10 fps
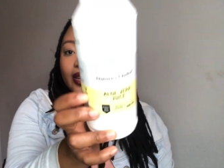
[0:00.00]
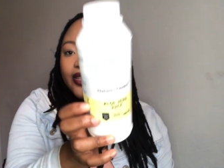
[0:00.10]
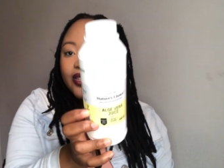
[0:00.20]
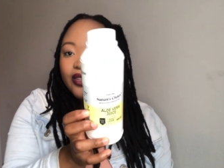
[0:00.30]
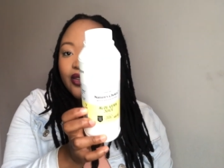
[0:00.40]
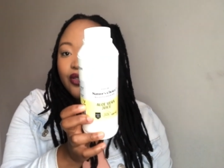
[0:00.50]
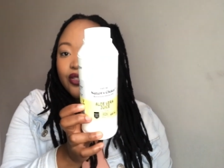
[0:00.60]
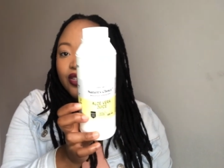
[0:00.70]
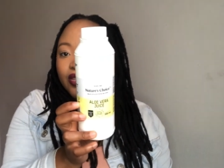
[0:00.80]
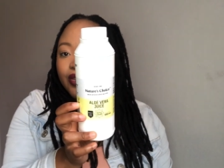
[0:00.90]
it
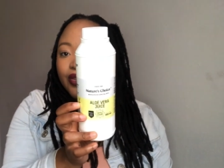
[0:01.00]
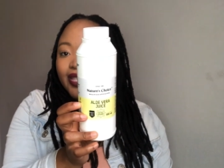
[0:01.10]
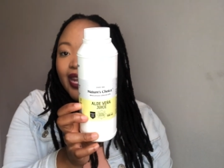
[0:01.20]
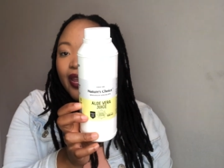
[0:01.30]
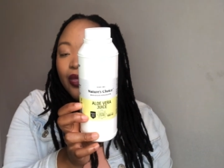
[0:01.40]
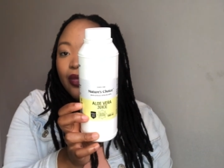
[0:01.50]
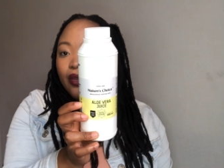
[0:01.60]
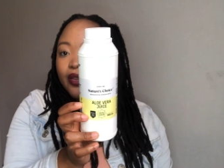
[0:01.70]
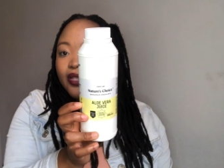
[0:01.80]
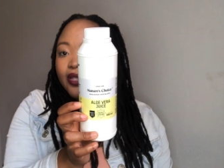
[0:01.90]
just looks like
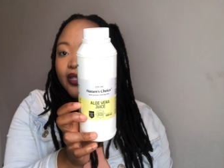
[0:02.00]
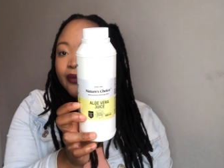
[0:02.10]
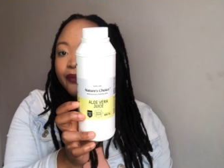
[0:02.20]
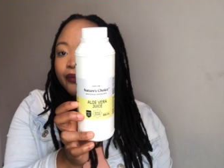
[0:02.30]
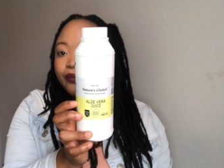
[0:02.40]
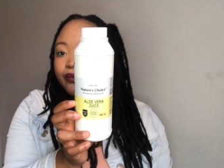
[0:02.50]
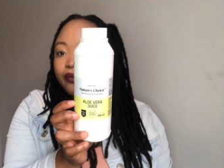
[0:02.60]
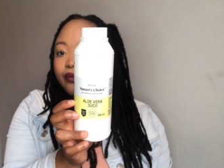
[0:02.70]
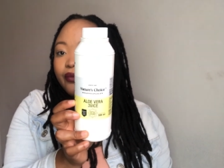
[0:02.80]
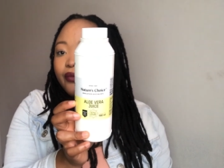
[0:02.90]
this.
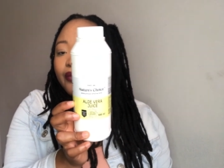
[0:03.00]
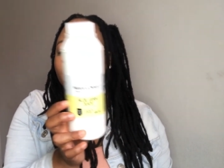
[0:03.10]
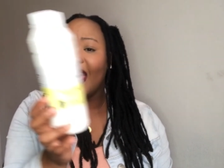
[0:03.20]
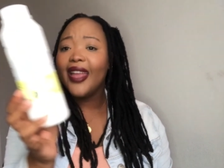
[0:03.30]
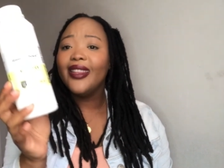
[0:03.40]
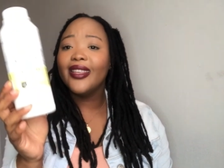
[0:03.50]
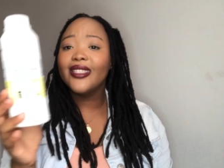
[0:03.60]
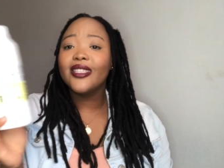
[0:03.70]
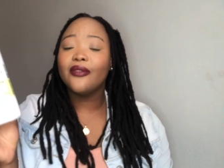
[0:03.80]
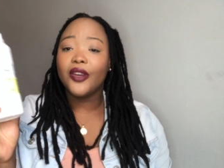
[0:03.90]
And this
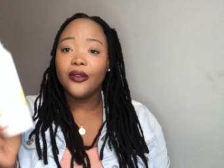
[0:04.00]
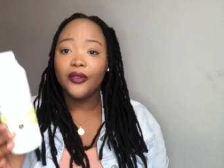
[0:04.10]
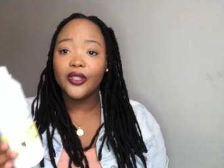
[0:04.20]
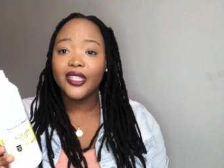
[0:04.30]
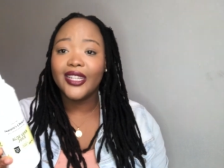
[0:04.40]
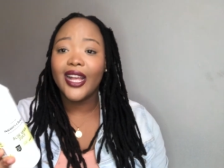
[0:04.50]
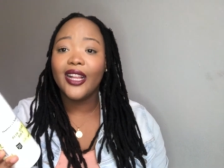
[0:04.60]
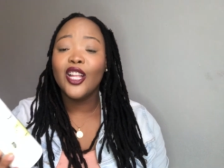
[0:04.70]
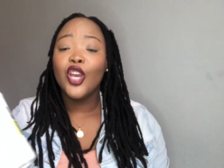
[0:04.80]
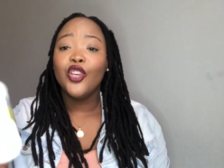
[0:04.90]
is very versatile.
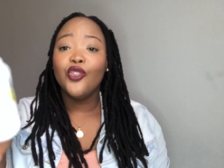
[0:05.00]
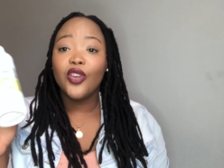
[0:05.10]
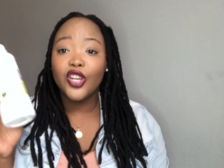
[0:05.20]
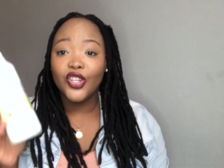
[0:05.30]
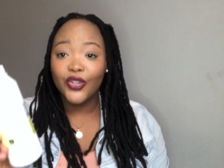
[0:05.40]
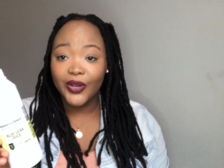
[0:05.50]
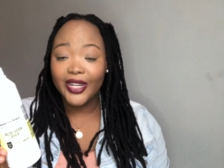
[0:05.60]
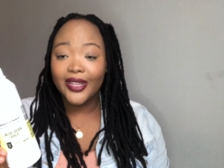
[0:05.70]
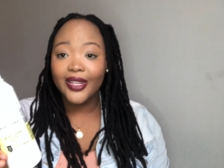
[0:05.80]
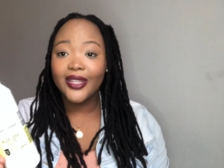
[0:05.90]
You can
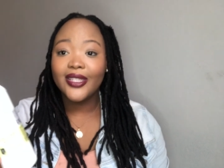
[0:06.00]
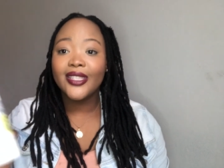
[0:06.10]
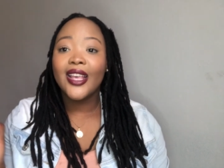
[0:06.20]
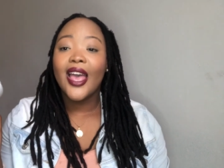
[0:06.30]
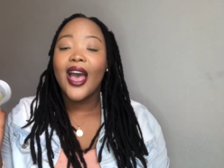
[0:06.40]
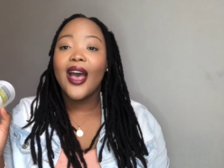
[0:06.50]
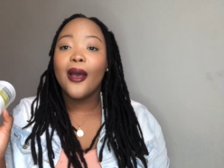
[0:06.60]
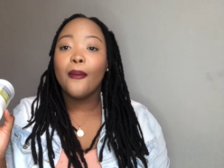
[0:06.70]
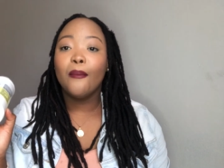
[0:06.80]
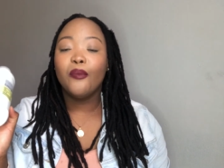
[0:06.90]
drink this,
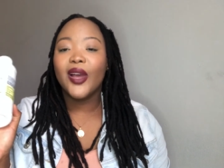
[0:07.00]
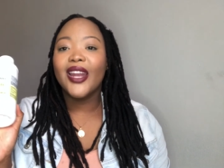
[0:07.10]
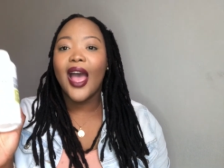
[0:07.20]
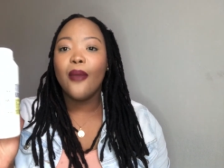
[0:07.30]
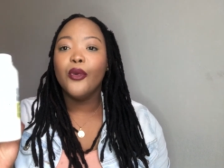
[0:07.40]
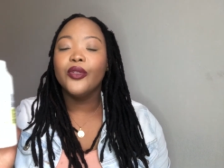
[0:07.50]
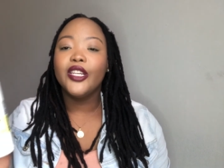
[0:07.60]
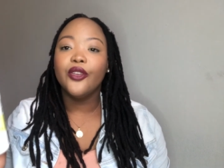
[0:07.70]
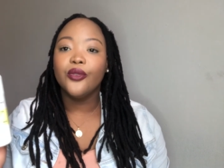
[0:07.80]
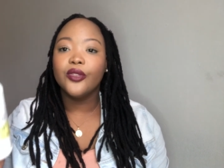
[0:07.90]
but I
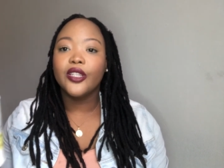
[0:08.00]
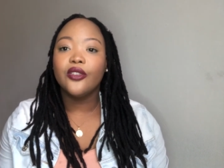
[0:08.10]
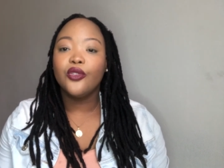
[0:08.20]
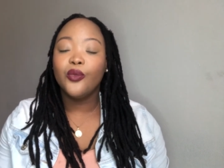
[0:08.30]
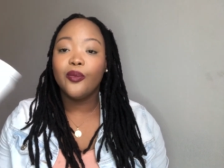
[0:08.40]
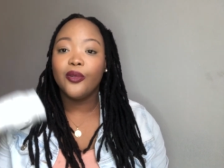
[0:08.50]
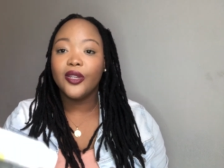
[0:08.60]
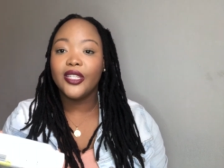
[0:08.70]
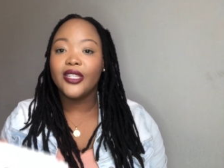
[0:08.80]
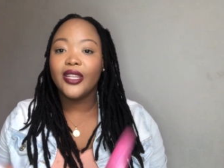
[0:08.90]
mostly use it to put
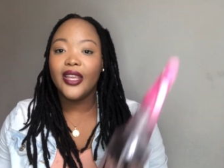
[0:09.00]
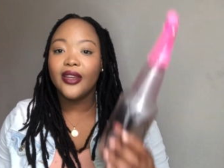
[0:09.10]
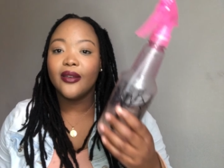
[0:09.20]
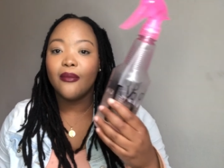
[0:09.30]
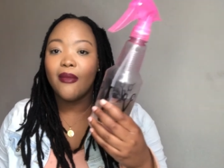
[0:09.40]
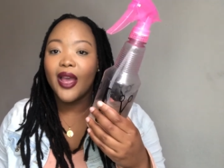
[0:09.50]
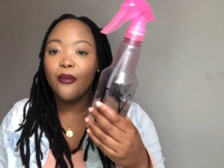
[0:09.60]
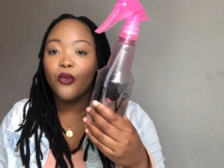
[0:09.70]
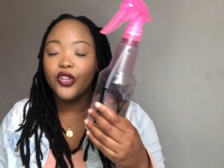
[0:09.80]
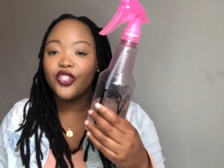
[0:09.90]
it in my
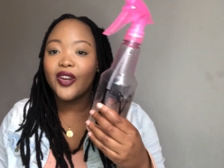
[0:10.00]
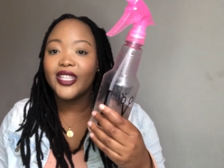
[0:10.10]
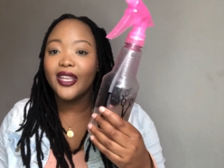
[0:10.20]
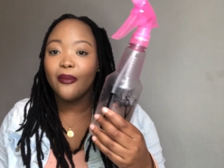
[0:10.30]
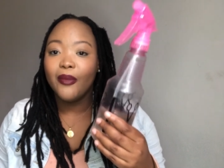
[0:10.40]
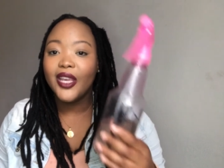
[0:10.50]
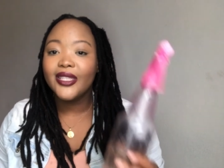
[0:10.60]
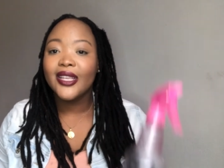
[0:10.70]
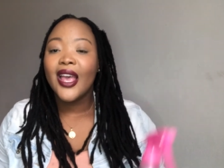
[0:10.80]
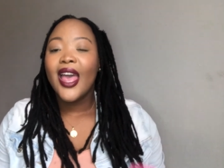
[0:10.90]
moisturizing
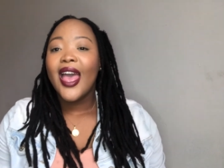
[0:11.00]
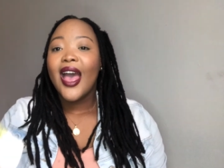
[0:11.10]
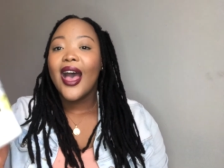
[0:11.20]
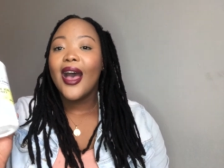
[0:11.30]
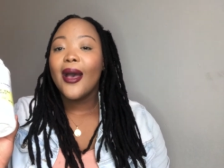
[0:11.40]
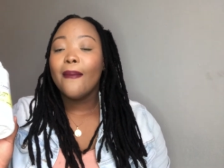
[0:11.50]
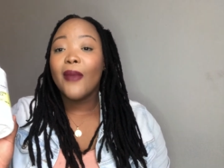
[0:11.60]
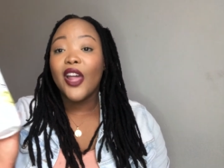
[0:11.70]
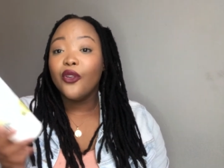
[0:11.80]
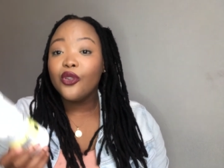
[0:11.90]
mix.
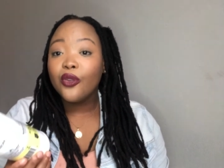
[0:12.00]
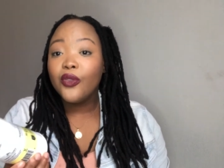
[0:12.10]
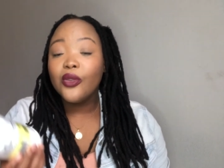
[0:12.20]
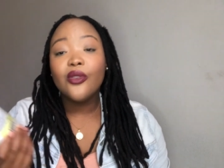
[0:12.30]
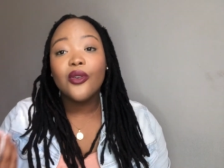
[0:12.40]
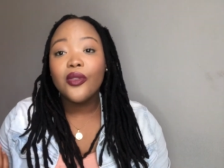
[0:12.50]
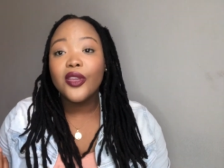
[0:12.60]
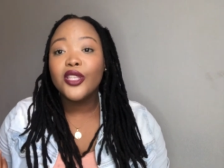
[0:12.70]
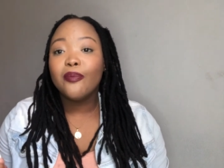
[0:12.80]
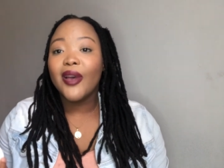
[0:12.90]
I don't know if you know
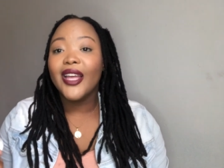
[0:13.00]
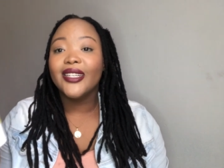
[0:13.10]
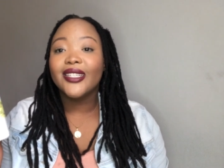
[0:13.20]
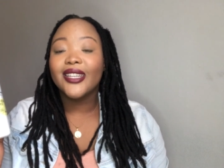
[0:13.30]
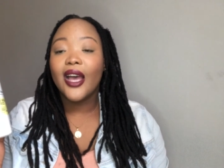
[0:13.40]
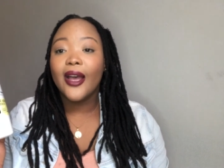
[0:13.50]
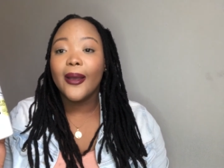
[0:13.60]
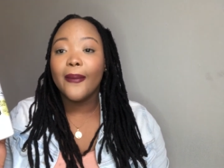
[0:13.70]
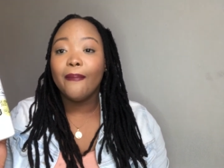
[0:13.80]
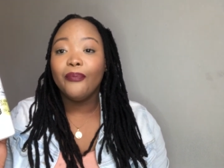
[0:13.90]
this, but
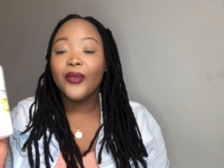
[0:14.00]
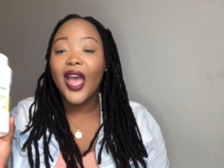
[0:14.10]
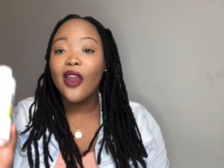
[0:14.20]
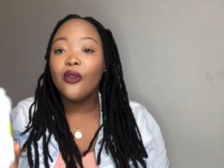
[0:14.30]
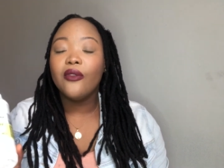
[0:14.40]
aloe